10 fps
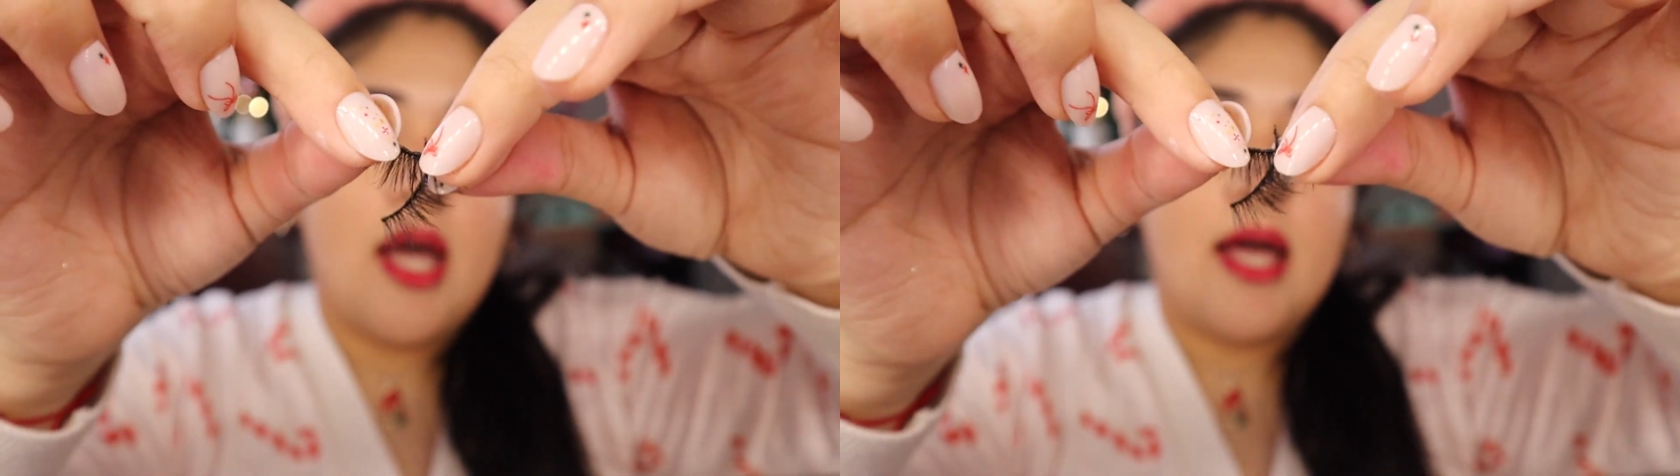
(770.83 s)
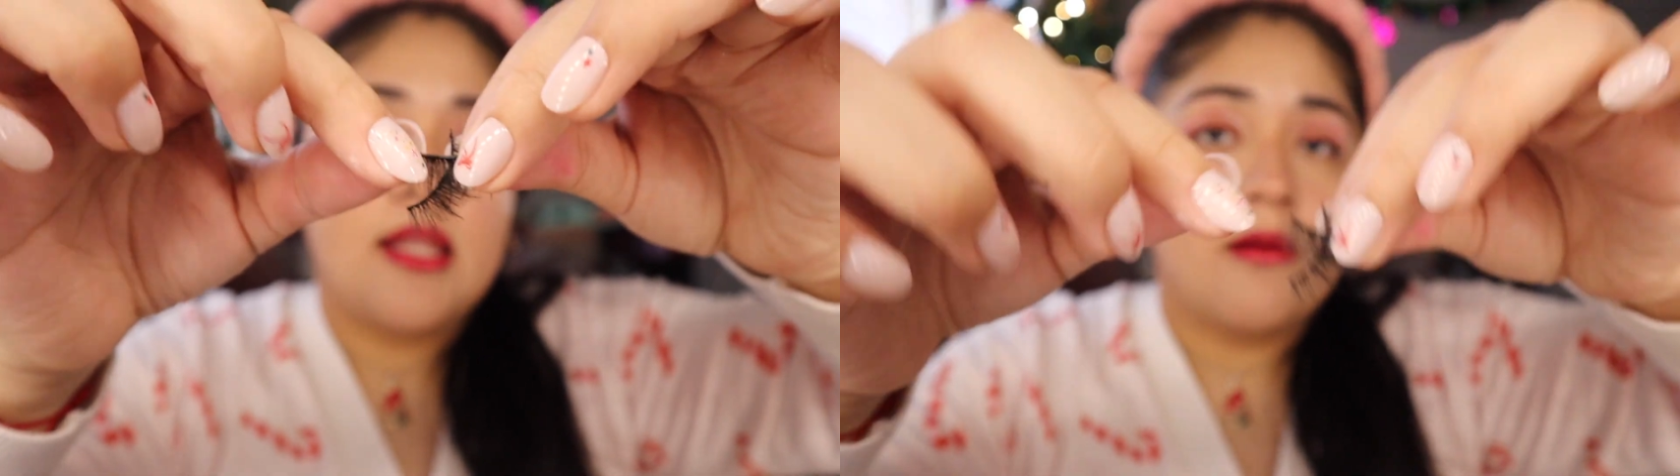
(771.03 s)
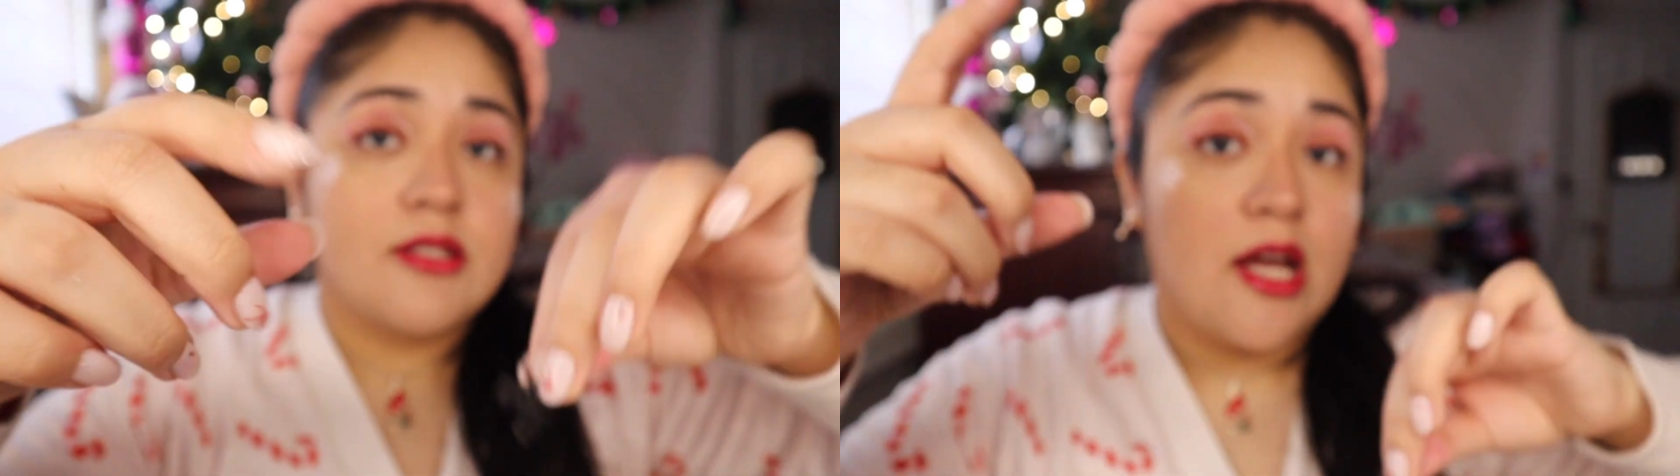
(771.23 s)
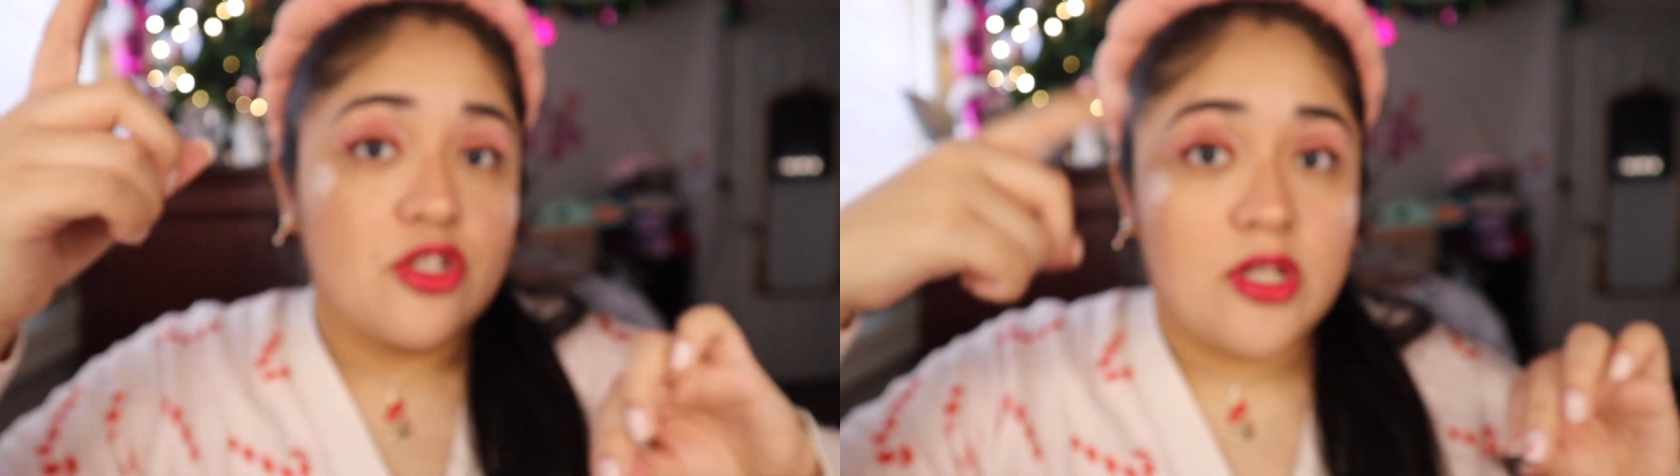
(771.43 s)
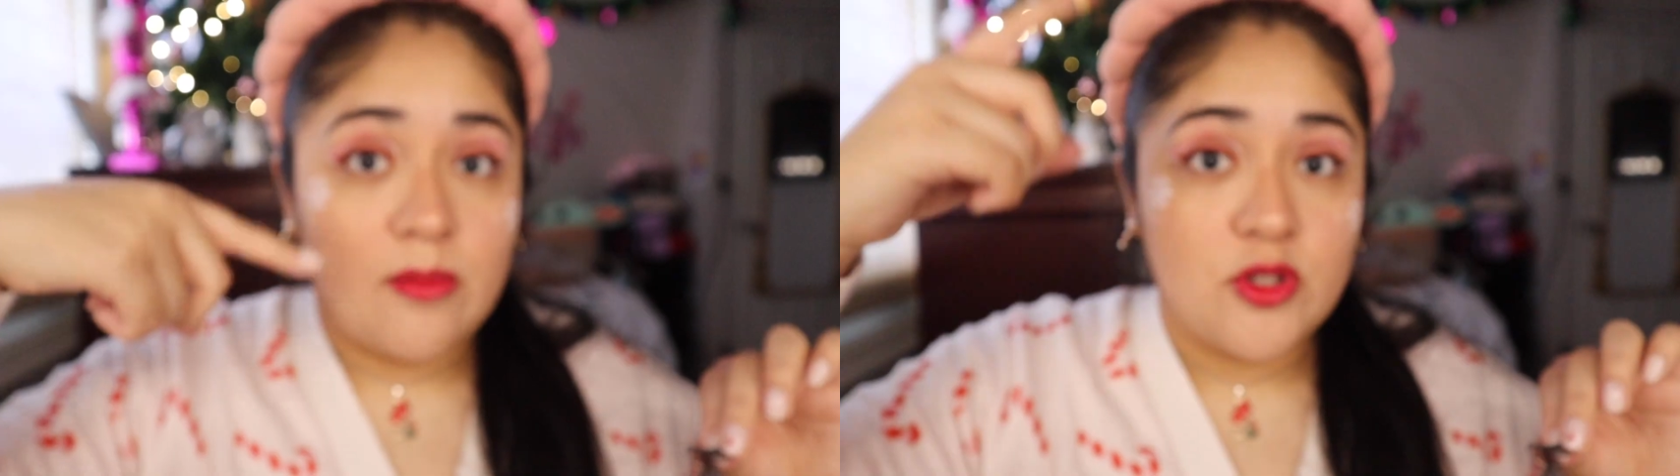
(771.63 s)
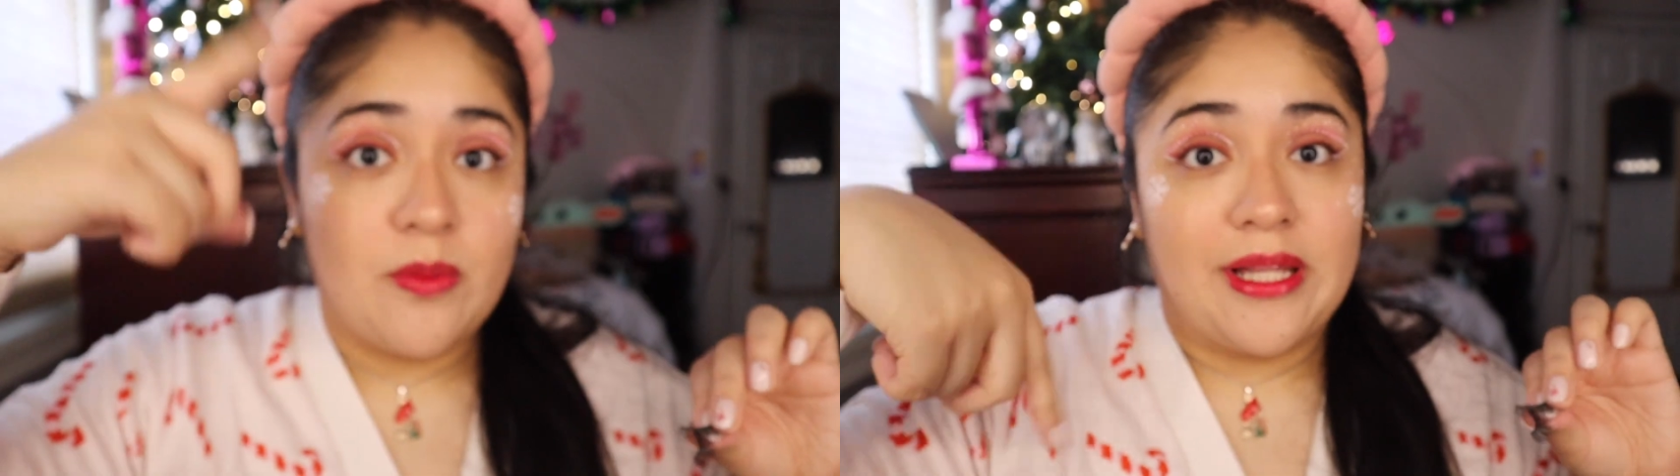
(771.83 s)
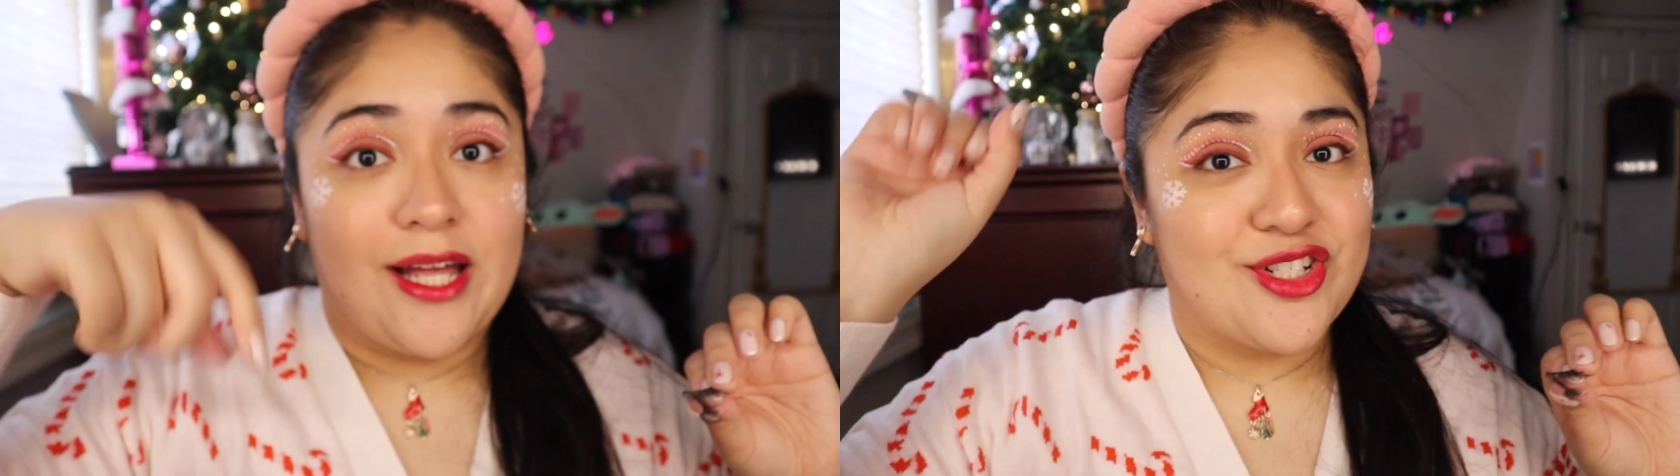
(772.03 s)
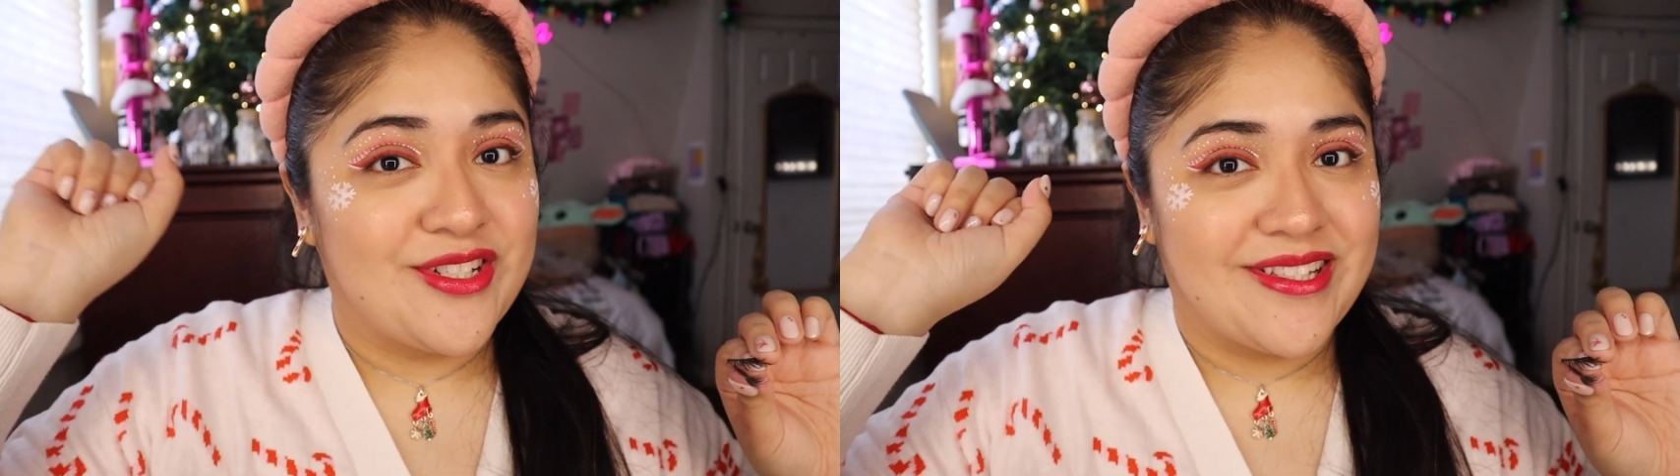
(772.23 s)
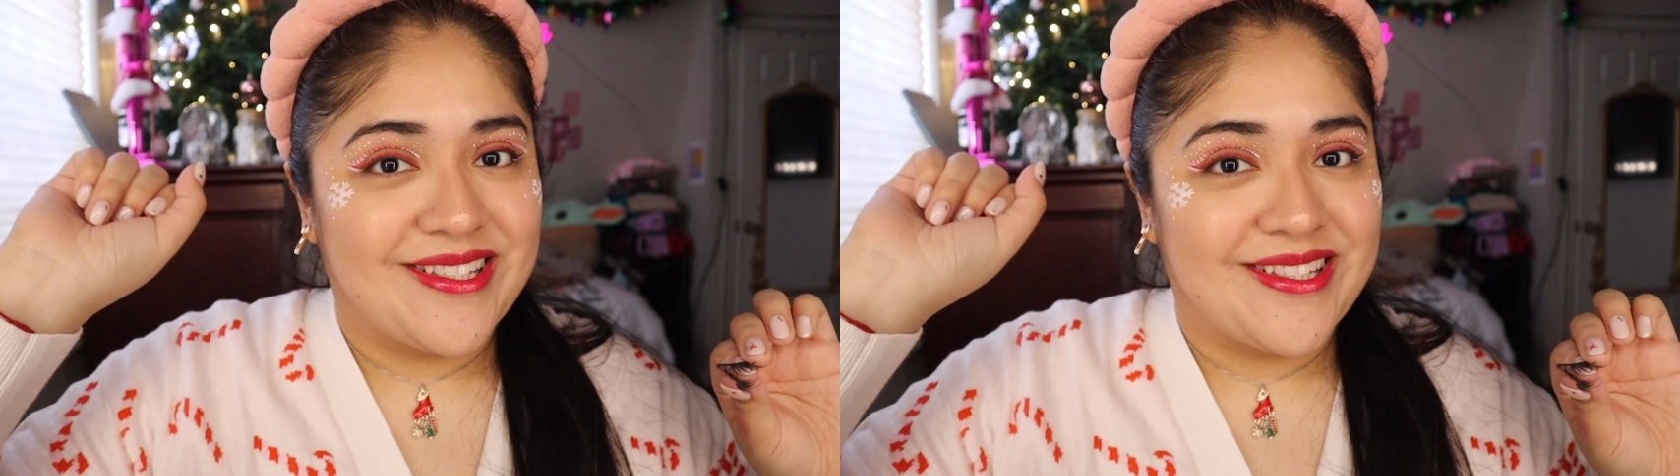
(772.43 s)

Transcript: and then attach them to my lashes.